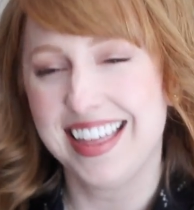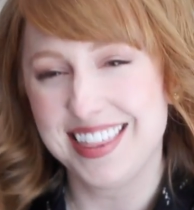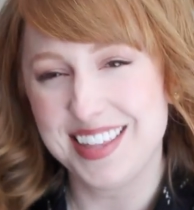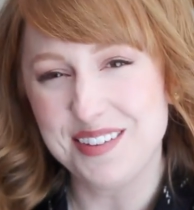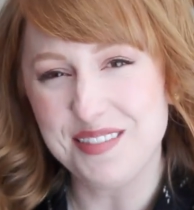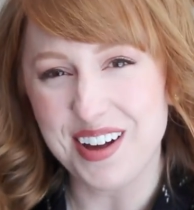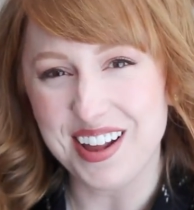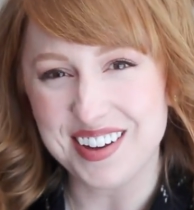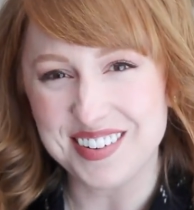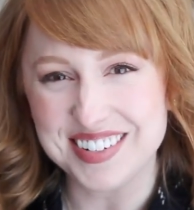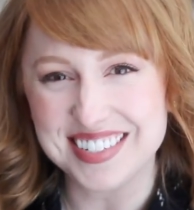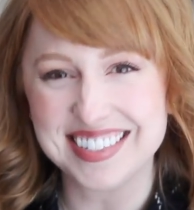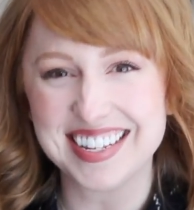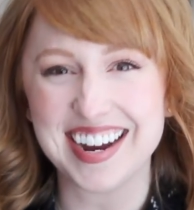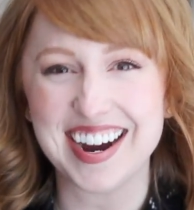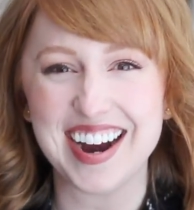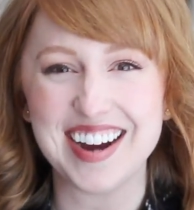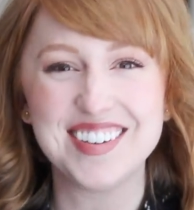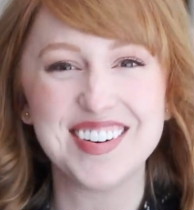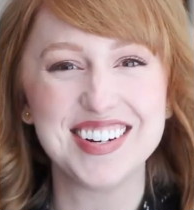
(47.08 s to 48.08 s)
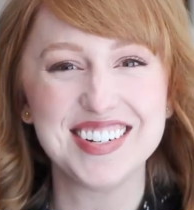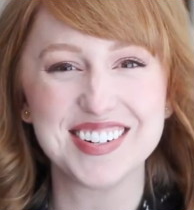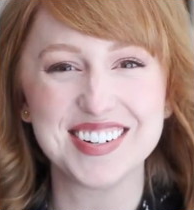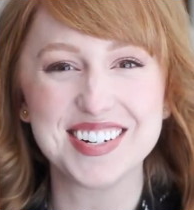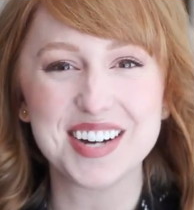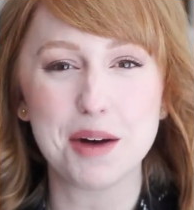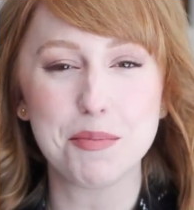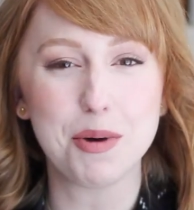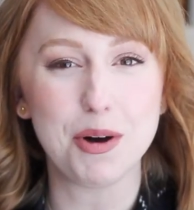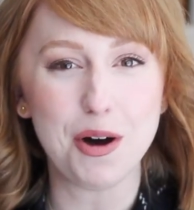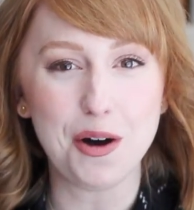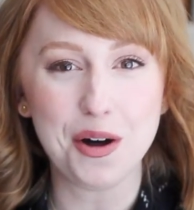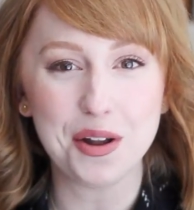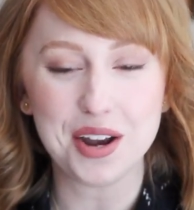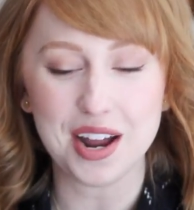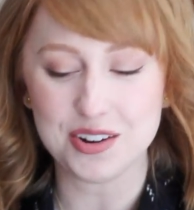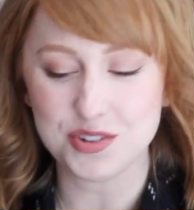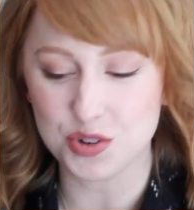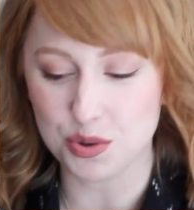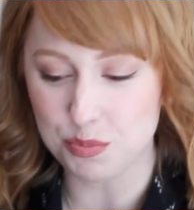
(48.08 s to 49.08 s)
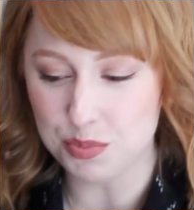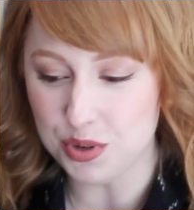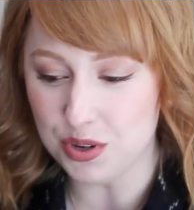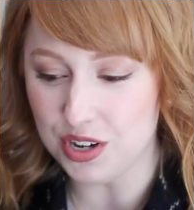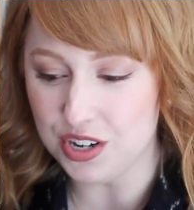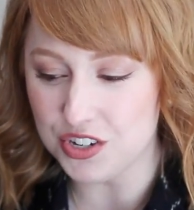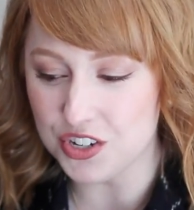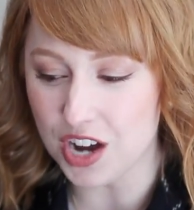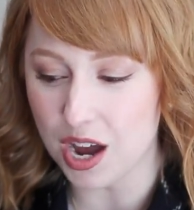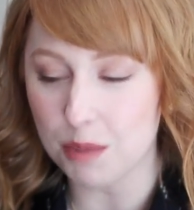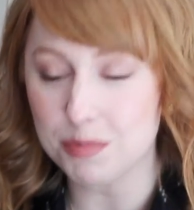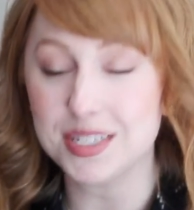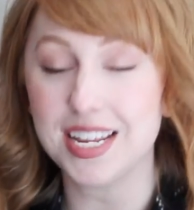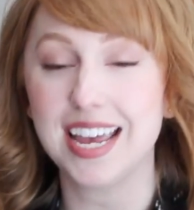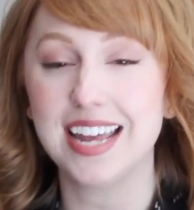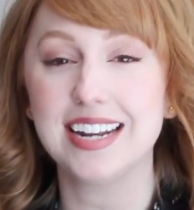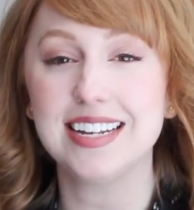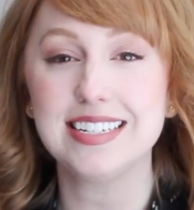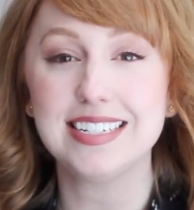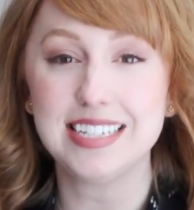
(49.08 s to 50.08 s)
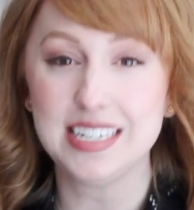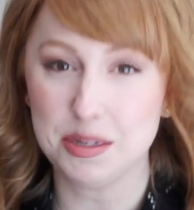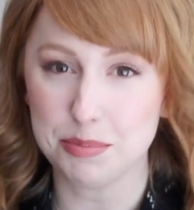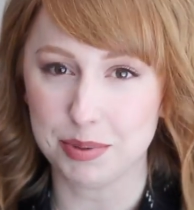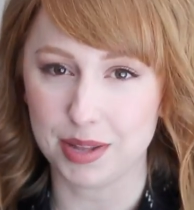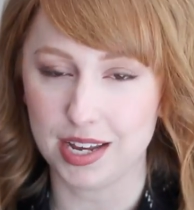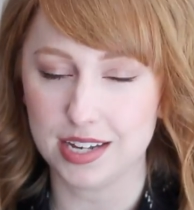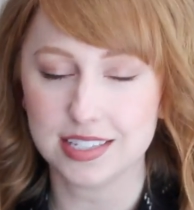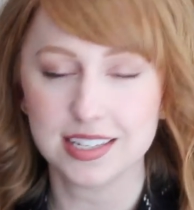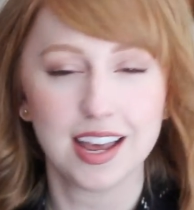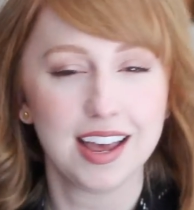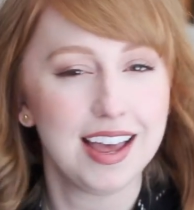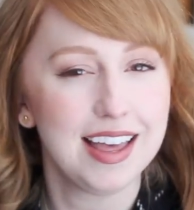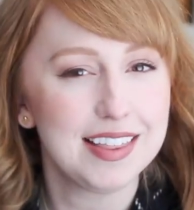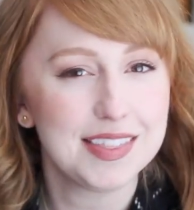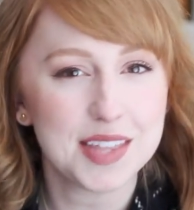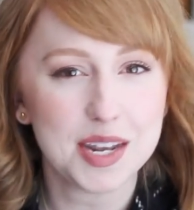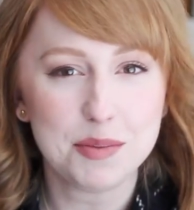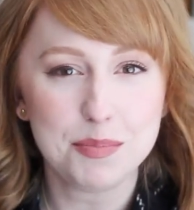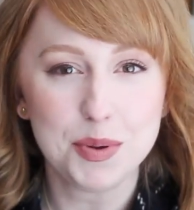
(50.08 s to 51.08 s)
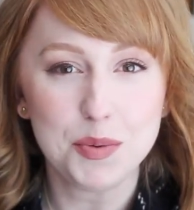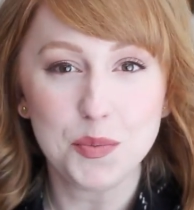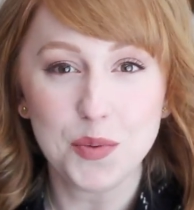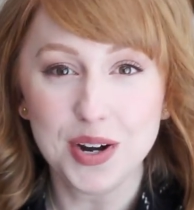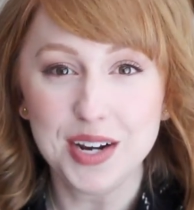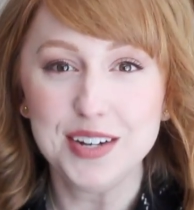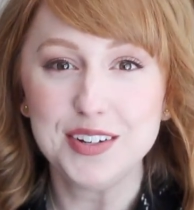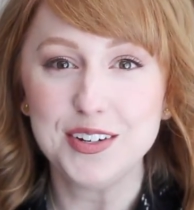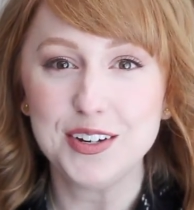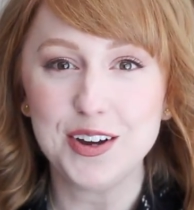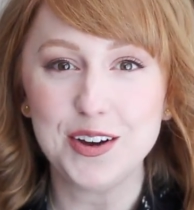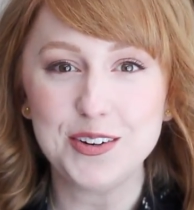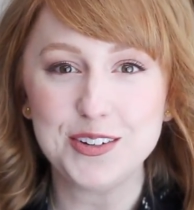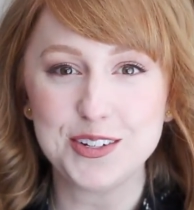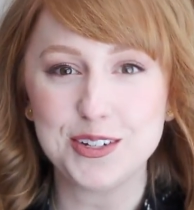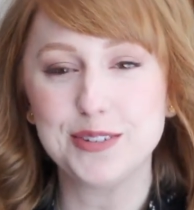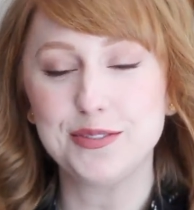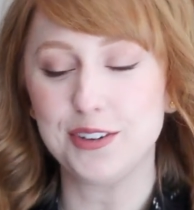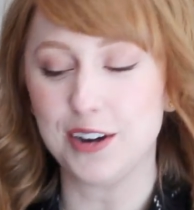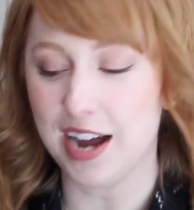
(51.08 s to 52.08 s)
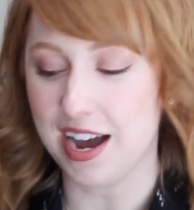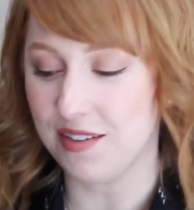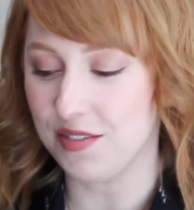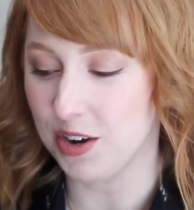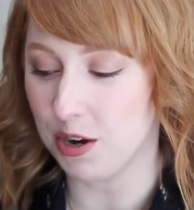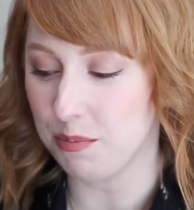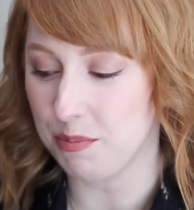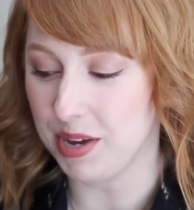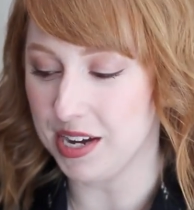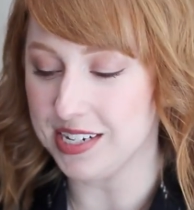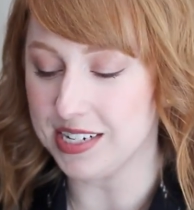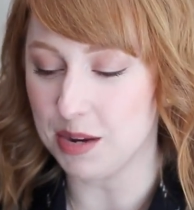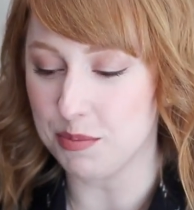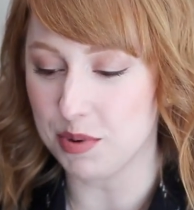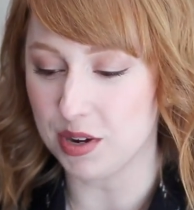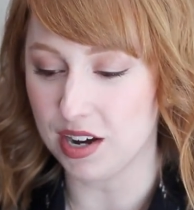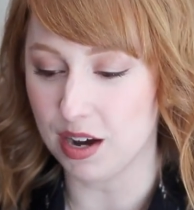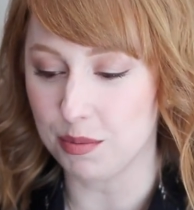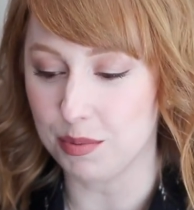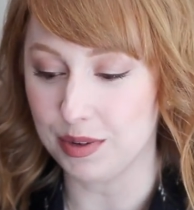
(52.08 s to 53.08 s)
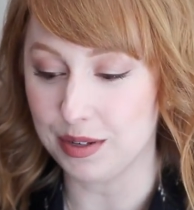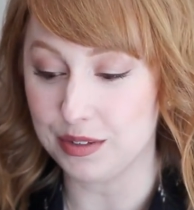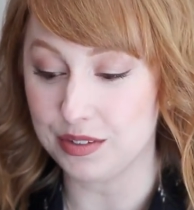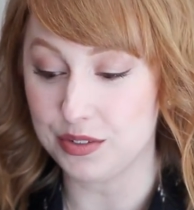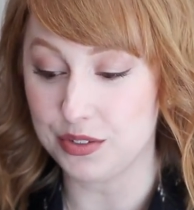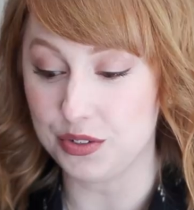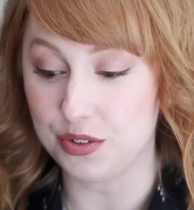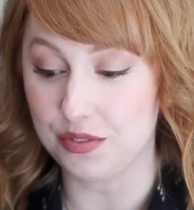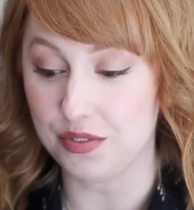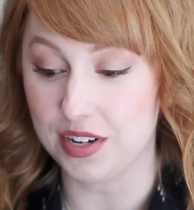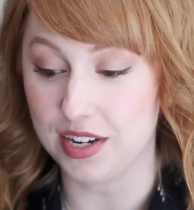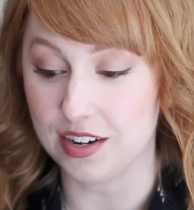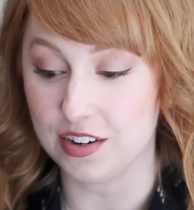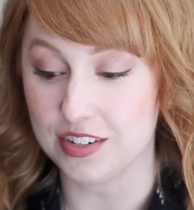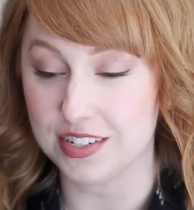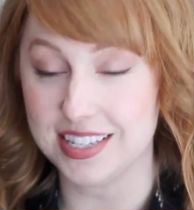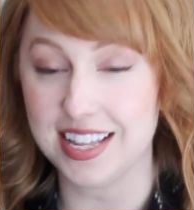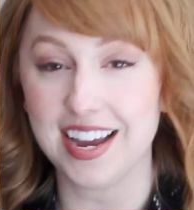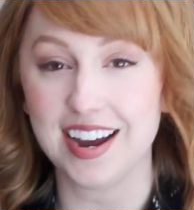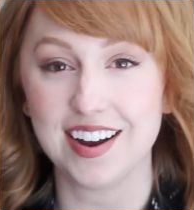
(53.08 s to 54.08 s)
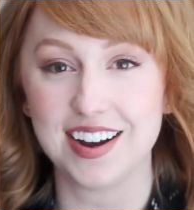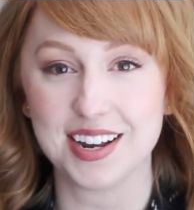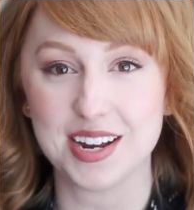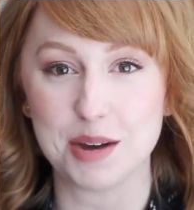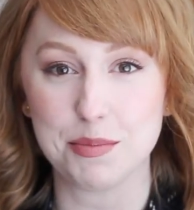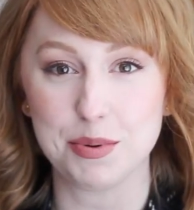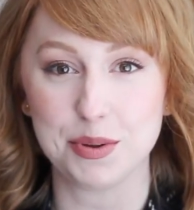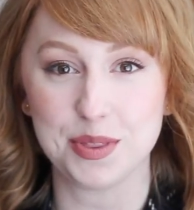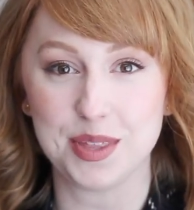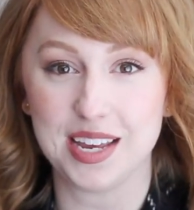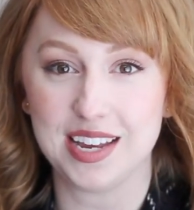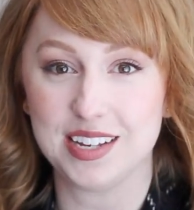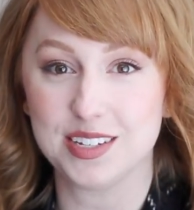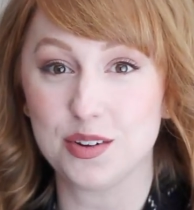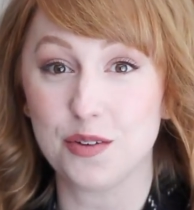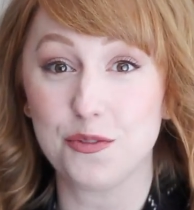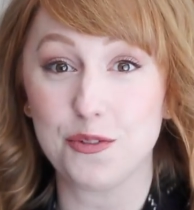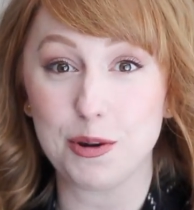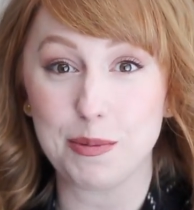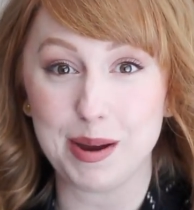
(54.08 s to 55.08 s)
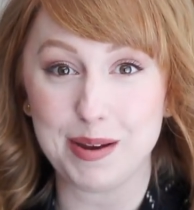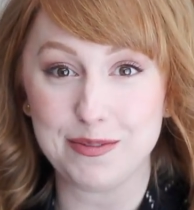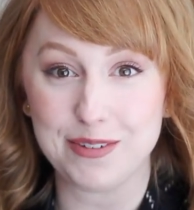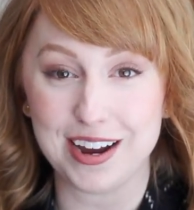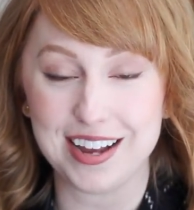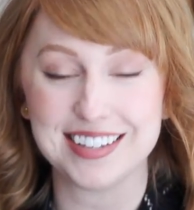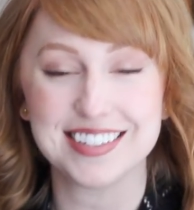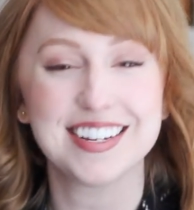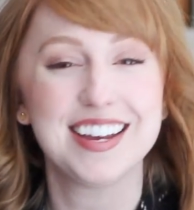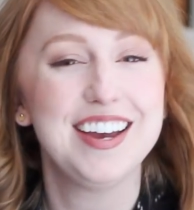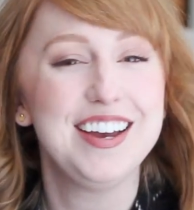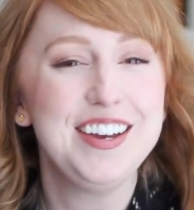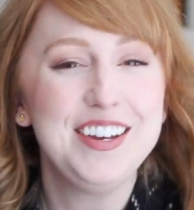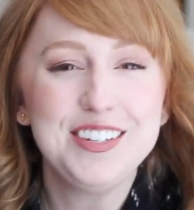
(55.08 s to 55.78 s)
And then while I was there, I went to a couple all natural beauty shops and a tea place that I've been wanting to go to forever and picked up a couple of souvenirs there and a couple things for my friends.